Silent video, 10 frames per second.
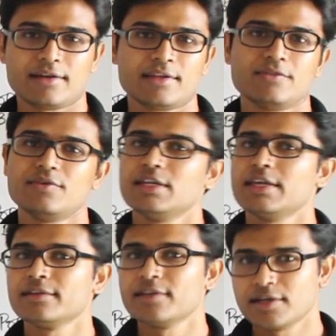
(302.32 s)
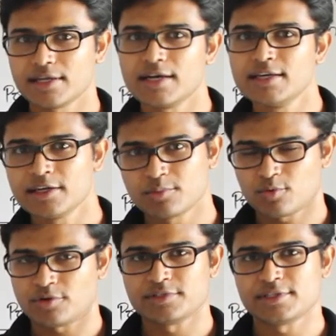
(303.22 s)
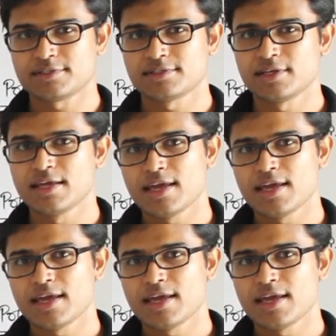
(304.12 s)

and then we take that earlier process